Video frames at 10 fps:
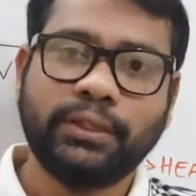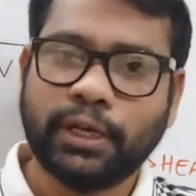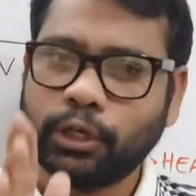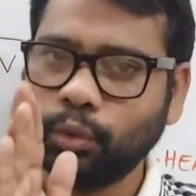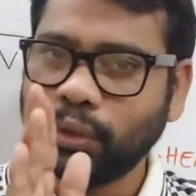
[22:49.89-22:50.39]

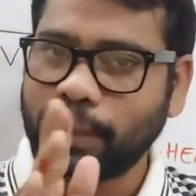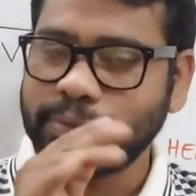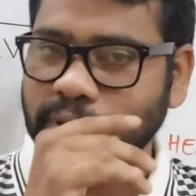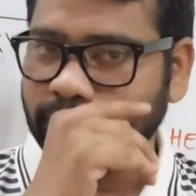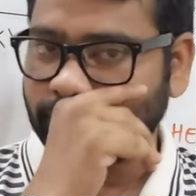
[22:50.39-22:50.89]
There are two
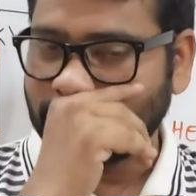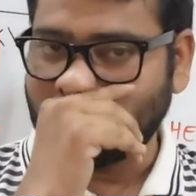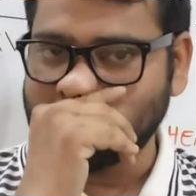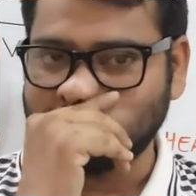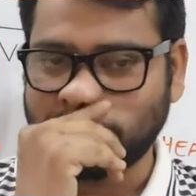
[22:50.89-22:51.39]
types of
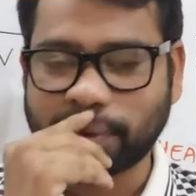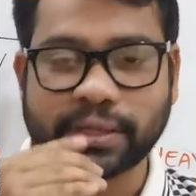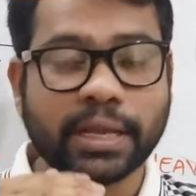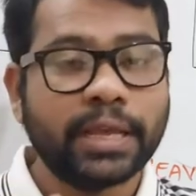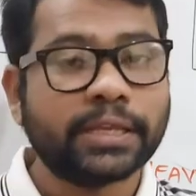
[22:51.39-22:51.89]

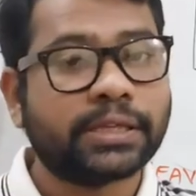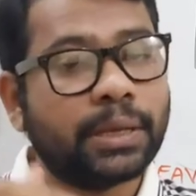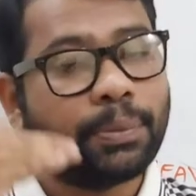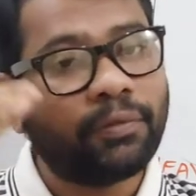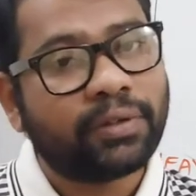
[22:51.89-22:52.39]
transformers.
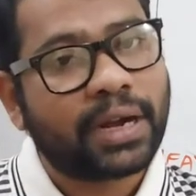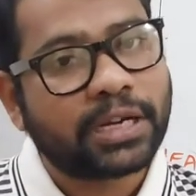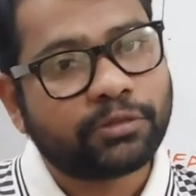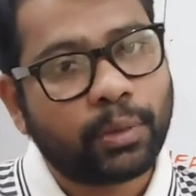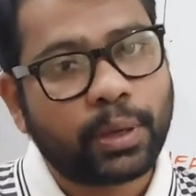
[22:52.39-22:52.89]
Step up
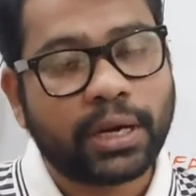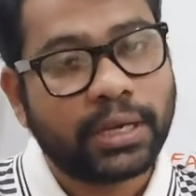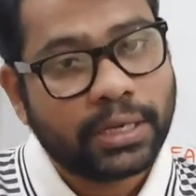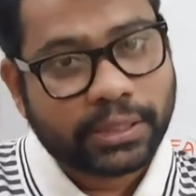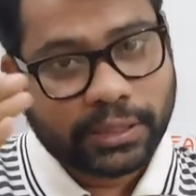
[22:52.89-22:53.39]

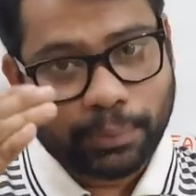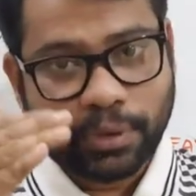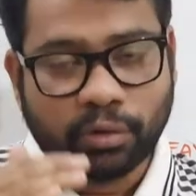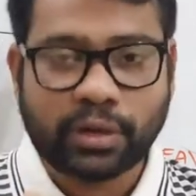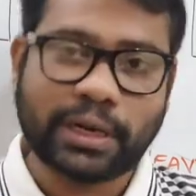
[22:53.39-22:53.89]
transformer, step
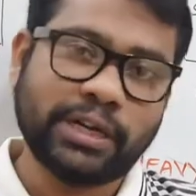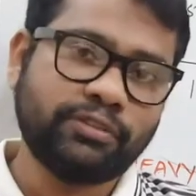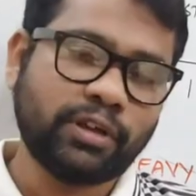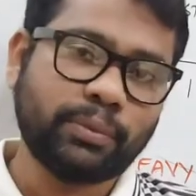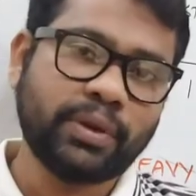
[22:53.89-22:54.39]
down
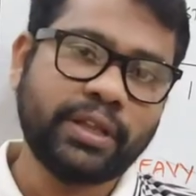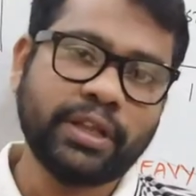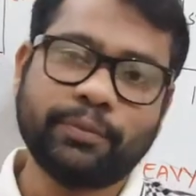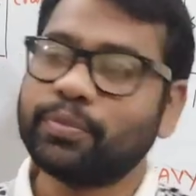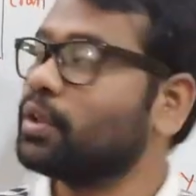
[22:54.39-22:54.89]
transformer
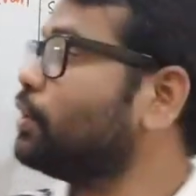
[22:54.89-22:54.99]
here.